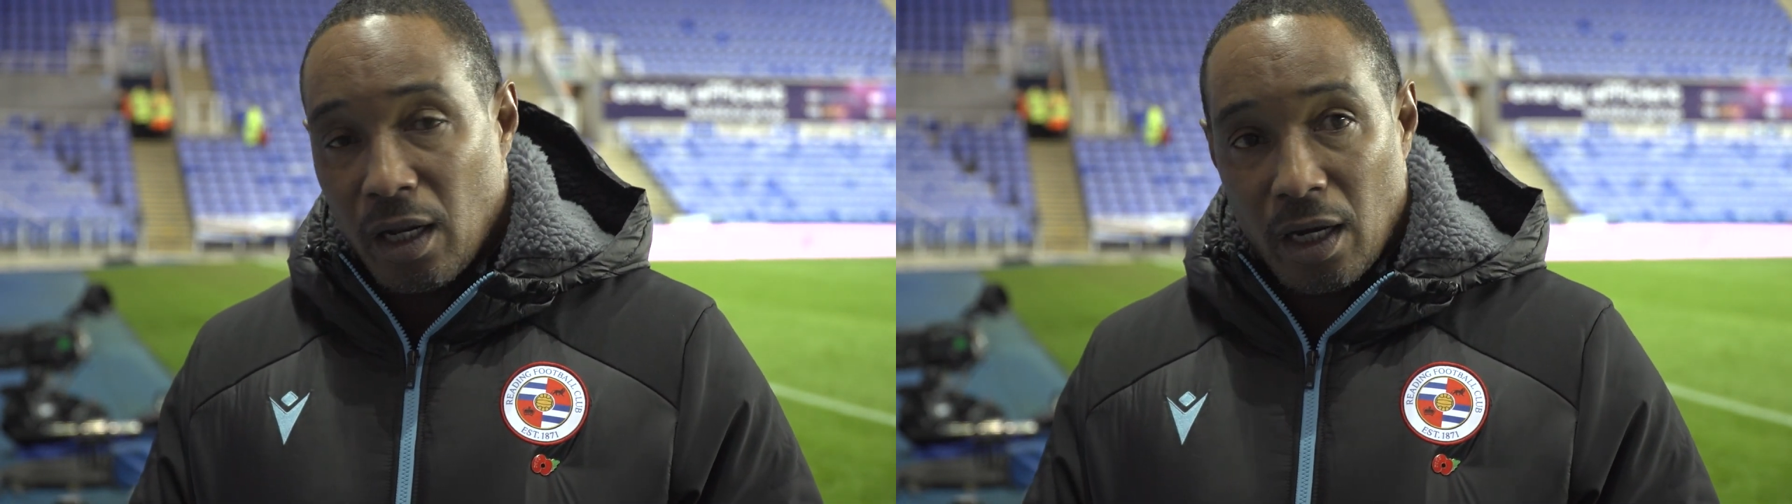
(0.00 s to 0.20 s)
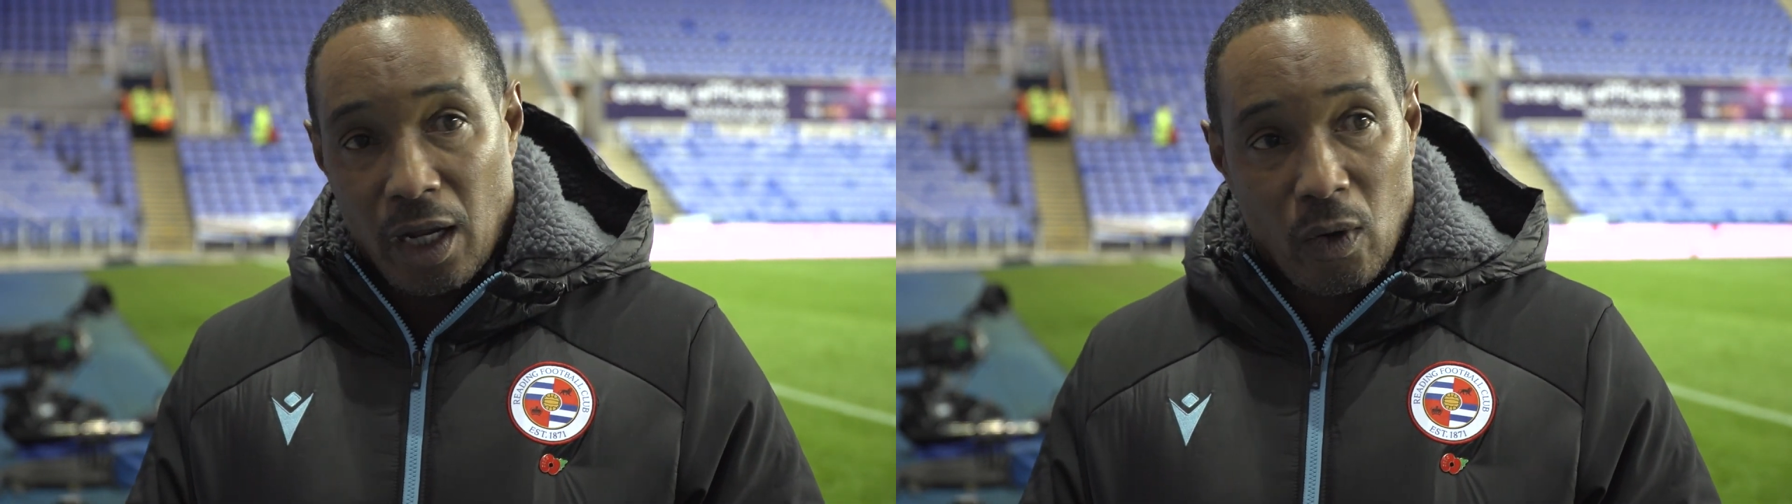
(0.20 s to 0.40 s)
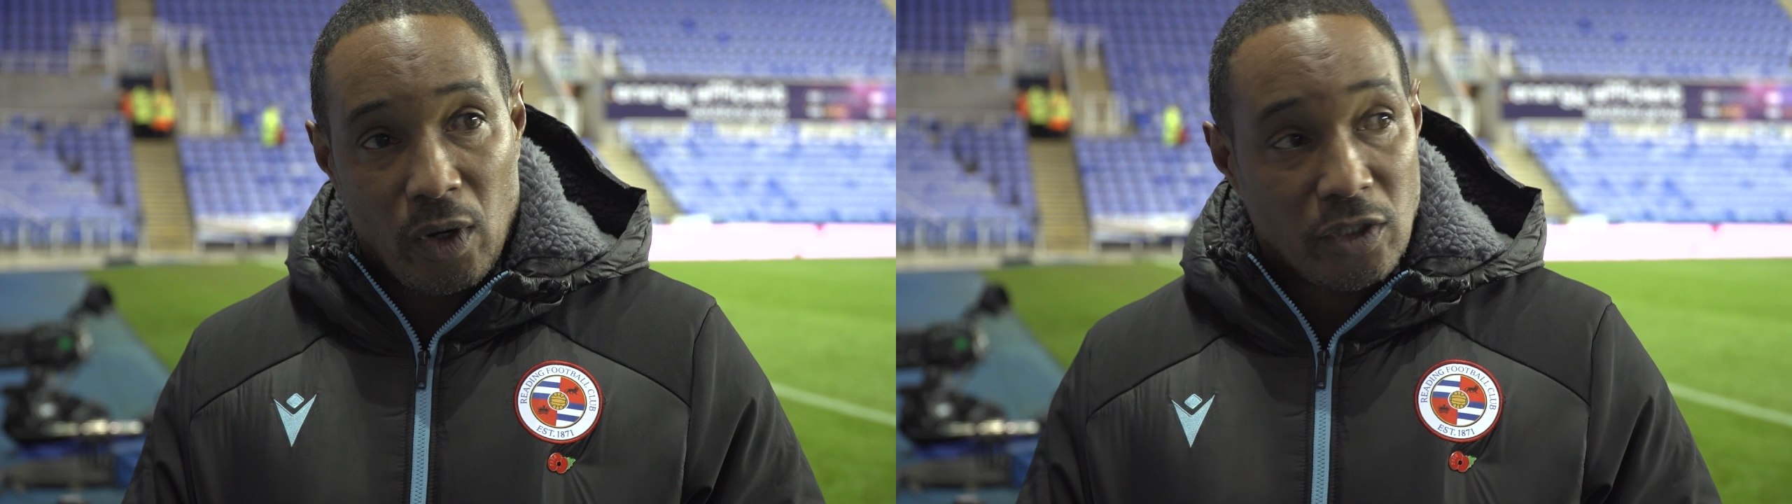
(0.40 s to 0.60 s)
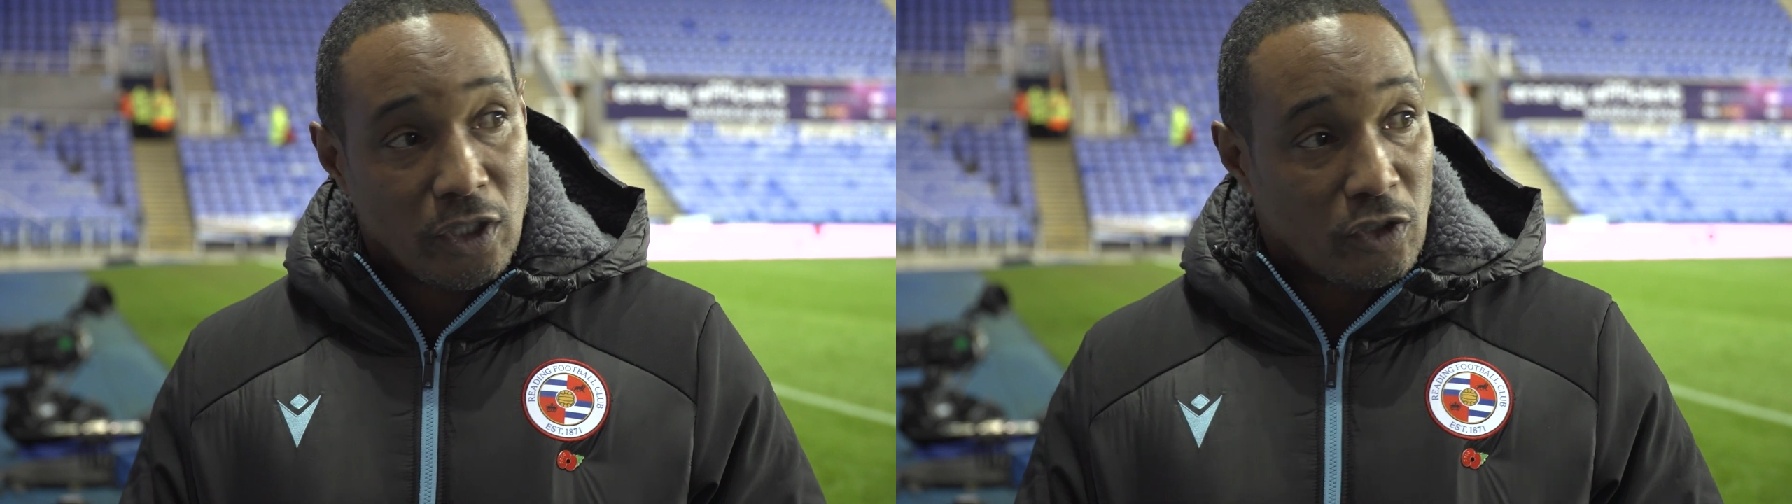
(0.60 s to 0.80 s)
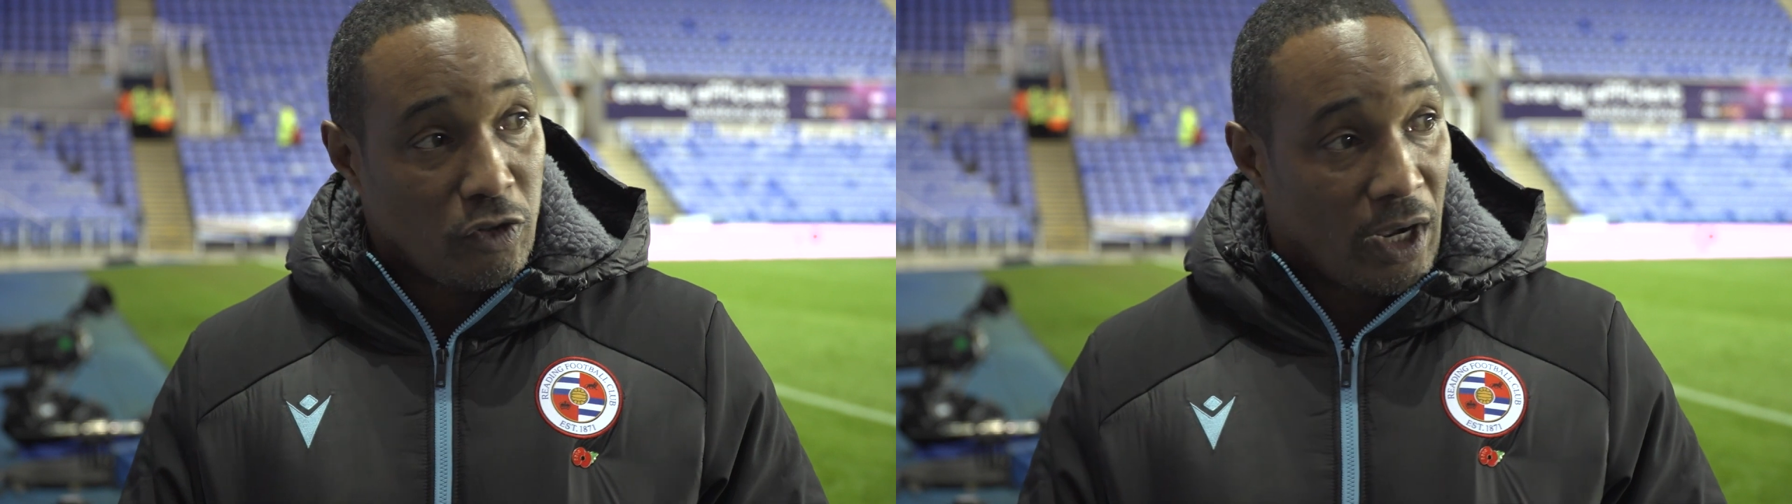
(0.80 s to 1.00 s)
You know, and
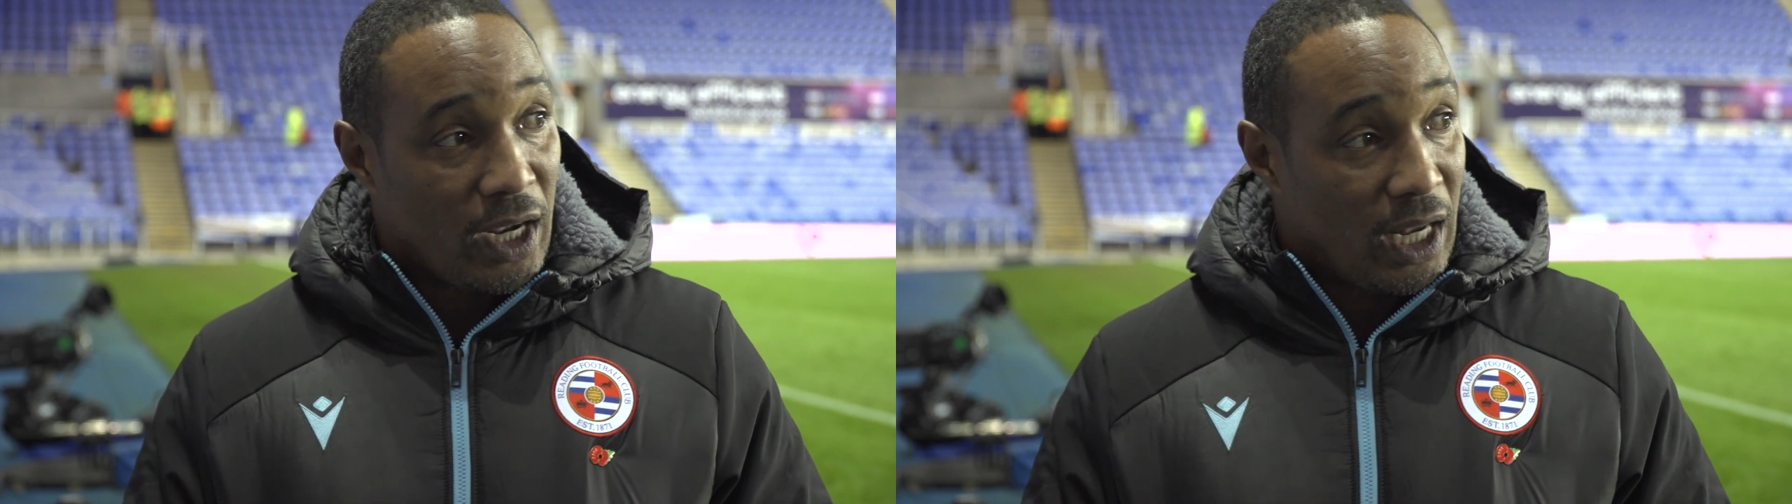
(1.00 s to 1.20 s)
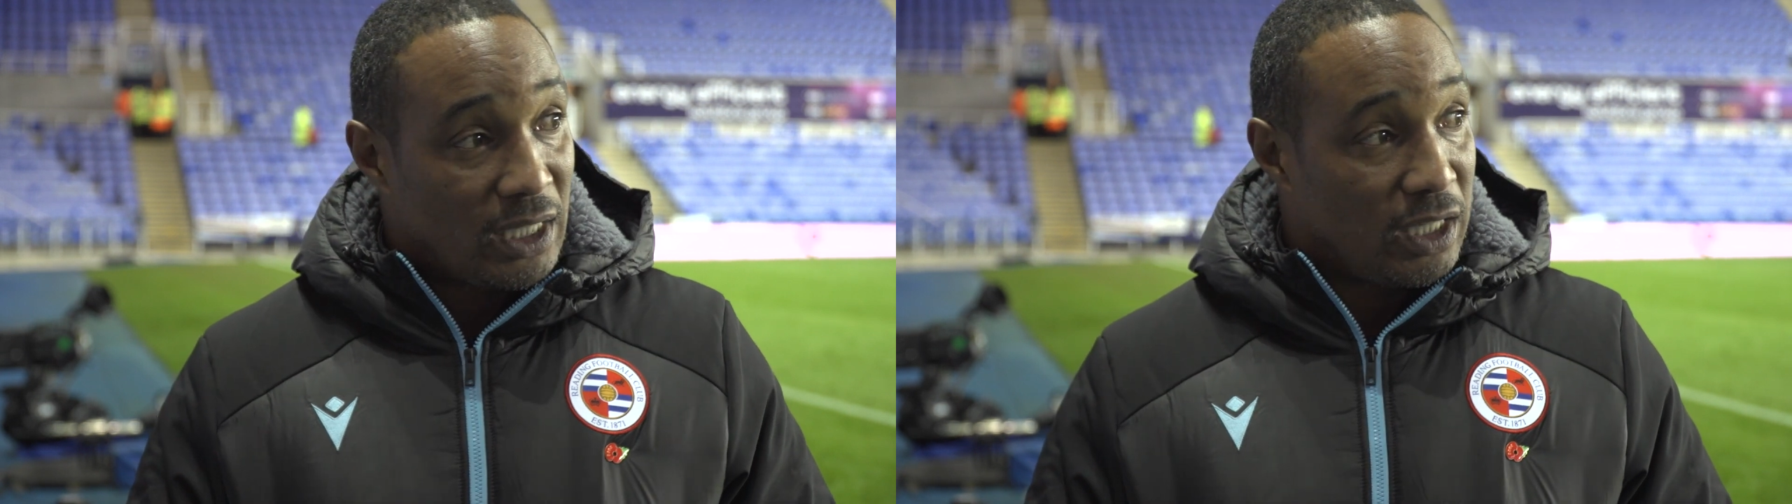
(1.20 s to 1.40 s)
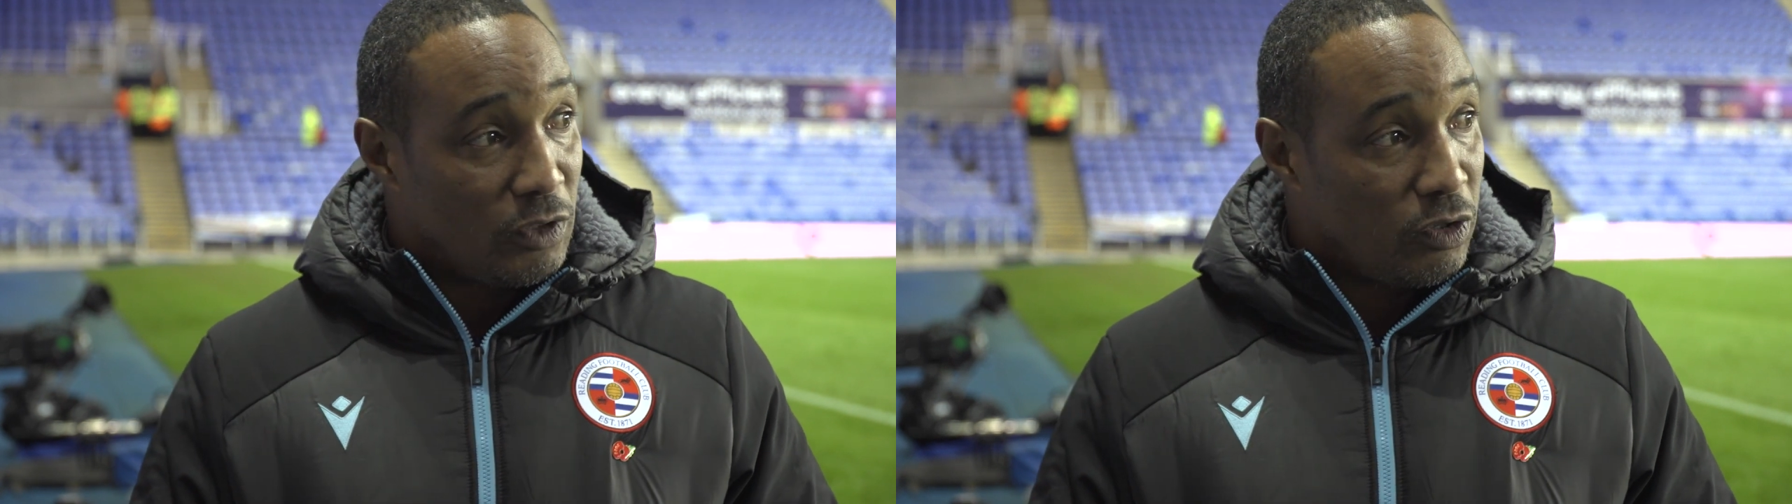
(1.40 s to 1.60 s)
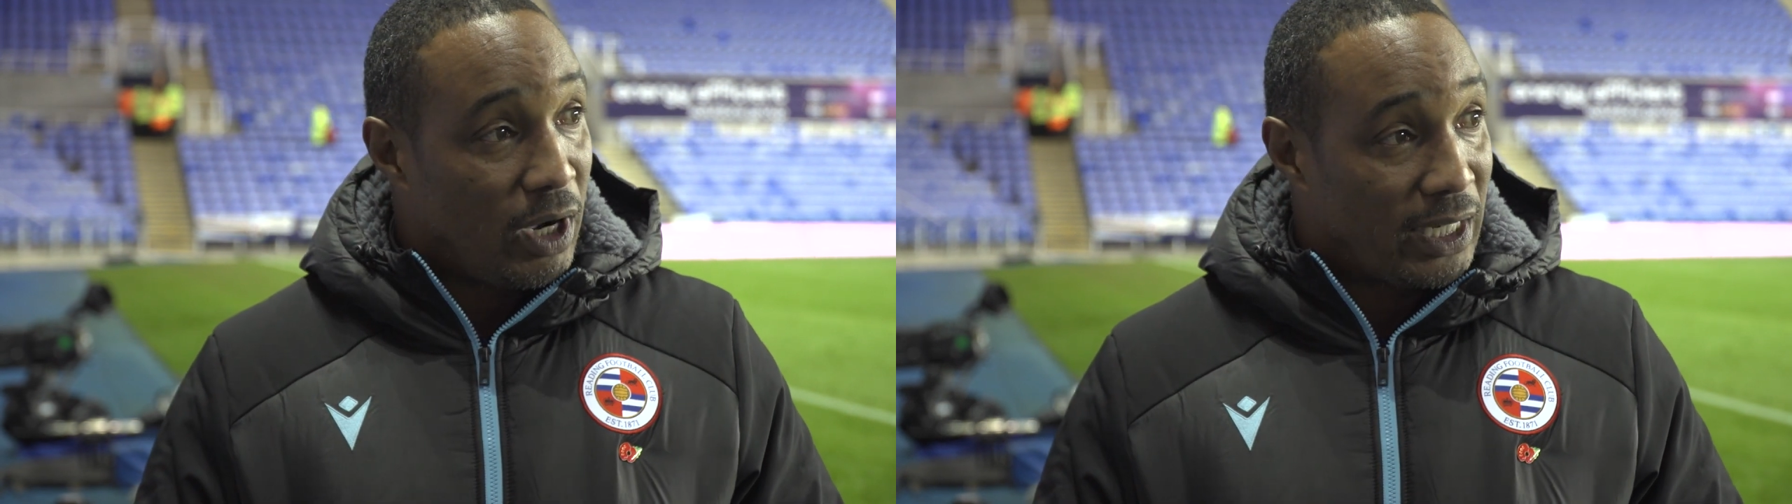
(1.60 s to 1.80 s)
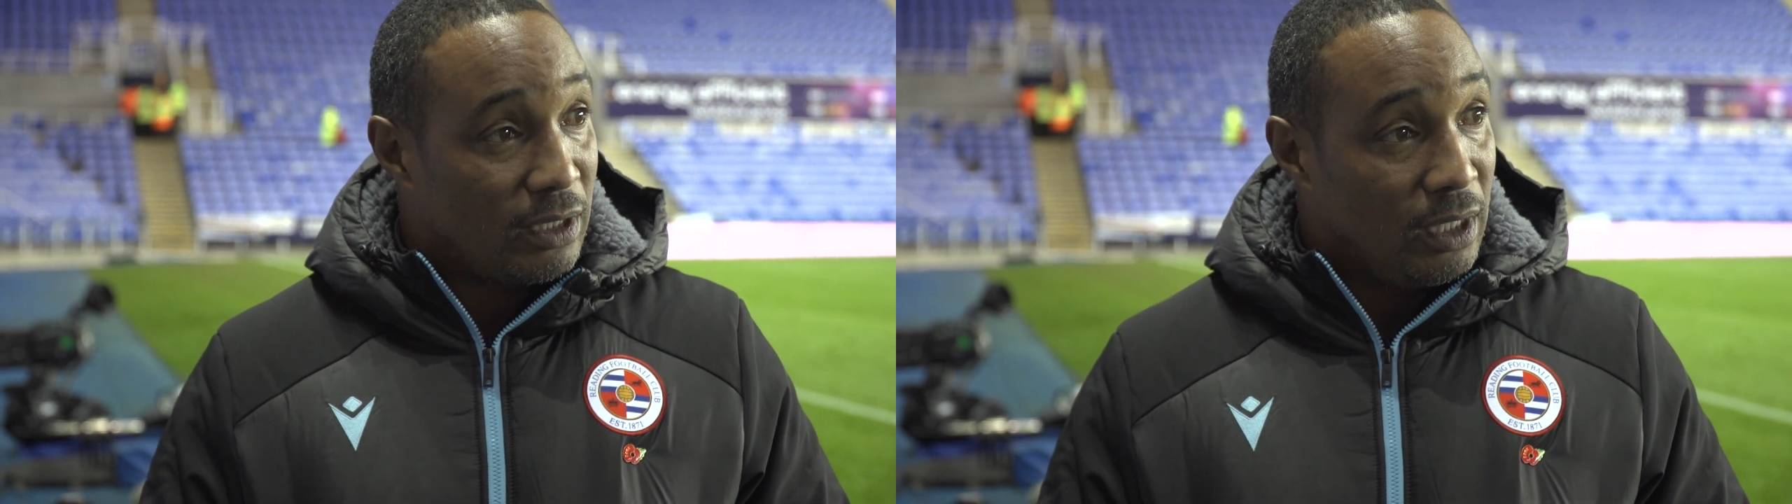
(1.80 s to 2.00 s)
just try and collectively
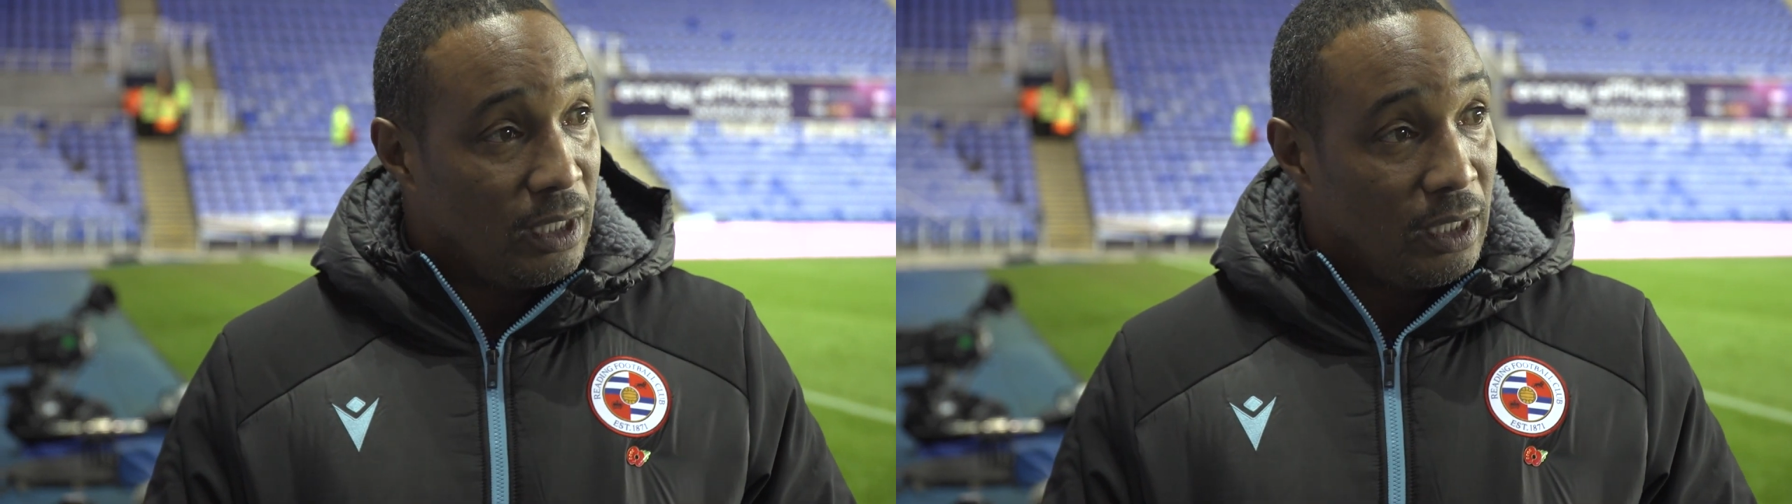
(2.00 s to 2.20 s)
try and,